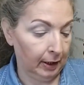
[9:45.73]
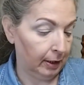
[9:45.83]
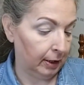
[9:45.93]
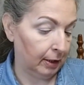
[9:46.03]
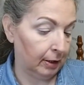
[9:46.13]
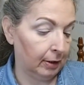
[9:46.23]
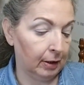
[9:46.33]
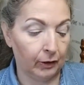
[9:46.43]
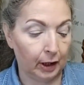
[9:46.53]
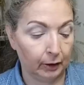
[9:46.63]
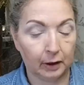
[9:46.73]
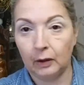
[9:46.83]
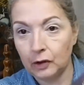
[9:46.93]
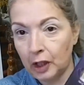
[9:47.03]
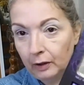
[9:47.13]
and there's a color
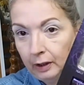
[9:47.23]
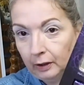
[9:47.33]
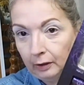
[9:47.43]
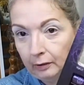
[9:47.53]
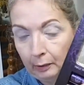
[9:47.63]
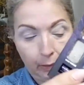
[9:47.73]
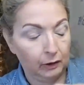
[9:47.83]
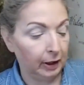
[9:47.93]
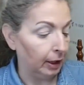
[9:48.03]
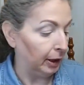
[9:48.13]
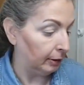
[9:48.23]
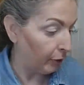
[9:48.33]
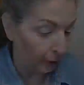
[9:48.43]
called Shattered in here. I'm going to be using that on my lid. So,